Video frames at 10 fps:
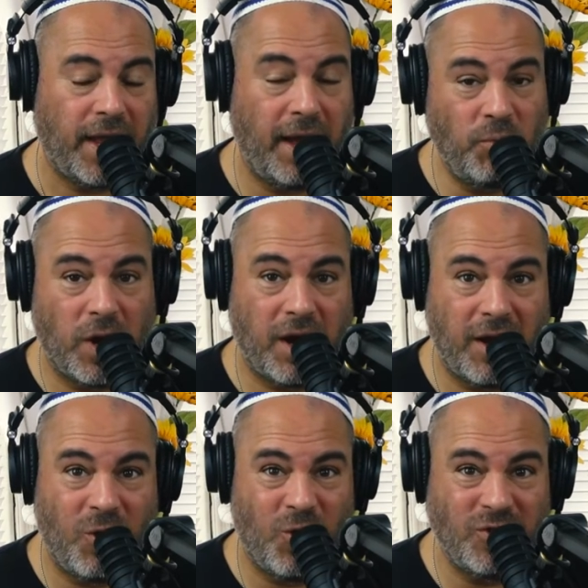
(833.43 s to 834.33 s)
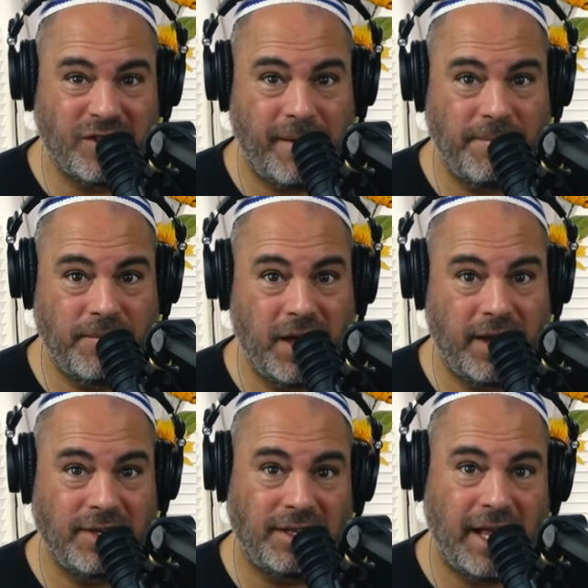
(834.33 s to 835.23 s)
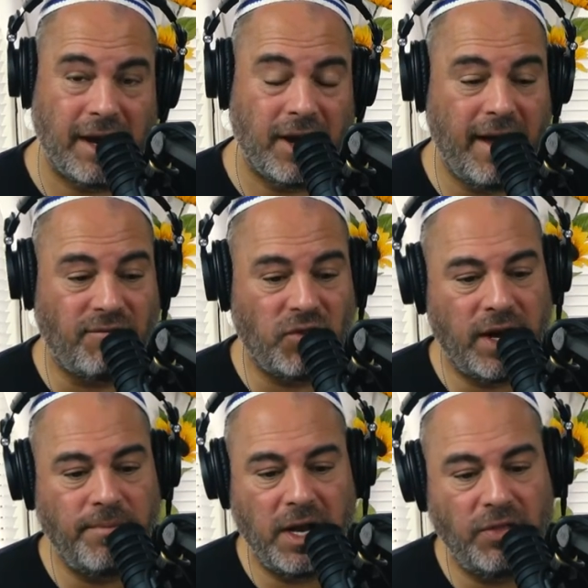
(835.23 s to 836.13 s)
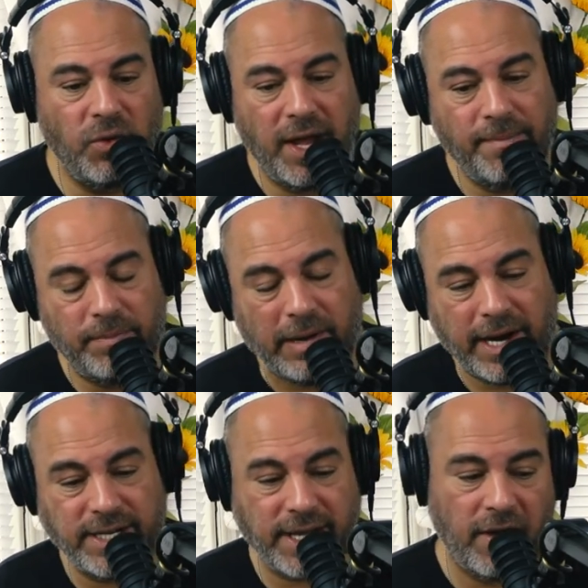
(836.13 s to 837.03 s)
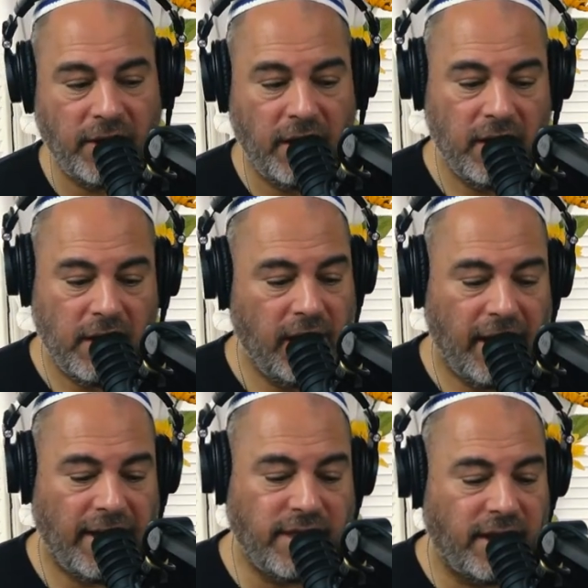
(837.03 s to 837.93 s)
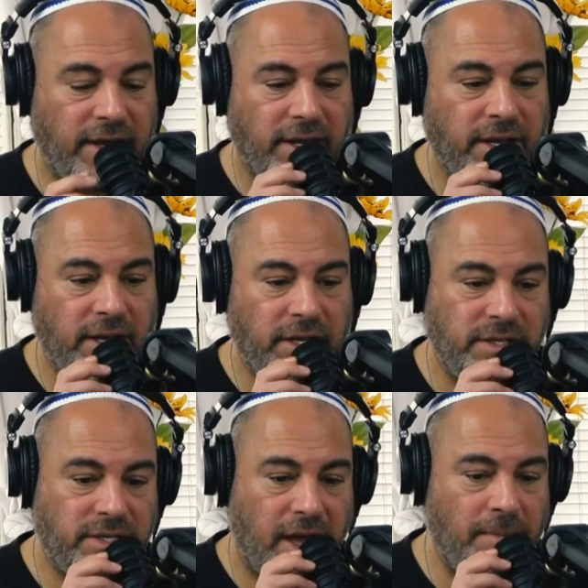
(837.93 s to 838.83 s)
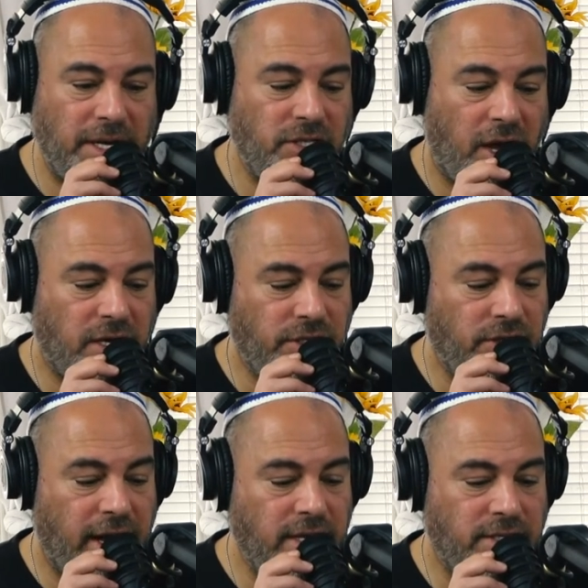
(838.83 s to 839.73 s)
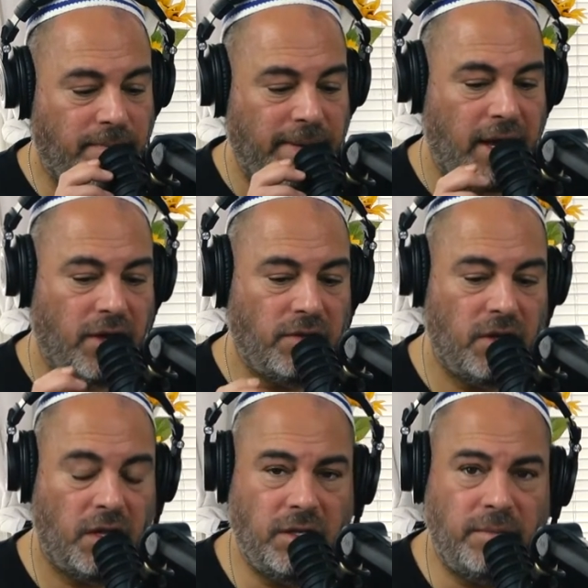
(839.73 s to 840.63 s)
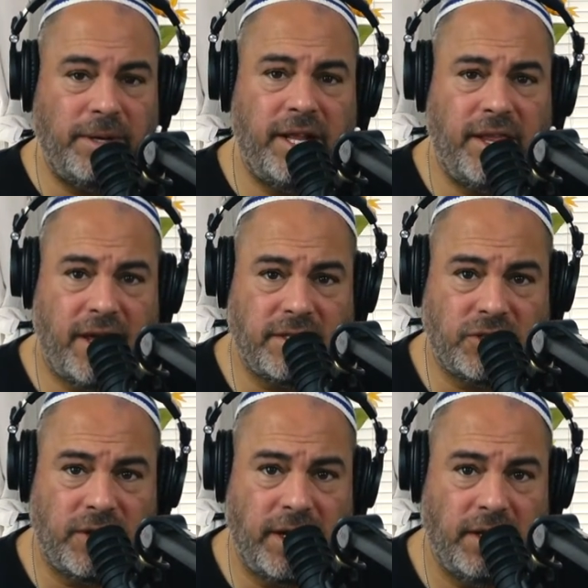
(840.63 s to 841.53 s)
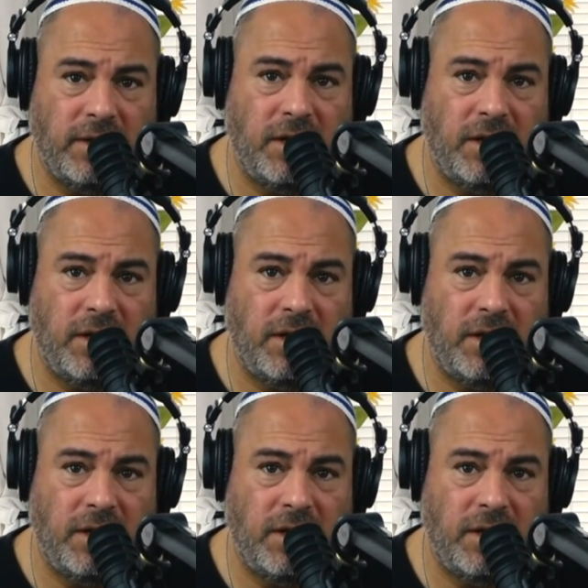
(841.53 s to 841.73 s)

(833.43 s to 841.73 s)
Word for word: And we're going to go over them in the latter half. The way I'm going to break it down, I think, is I'm going to talk to you guys about a little bit of the history.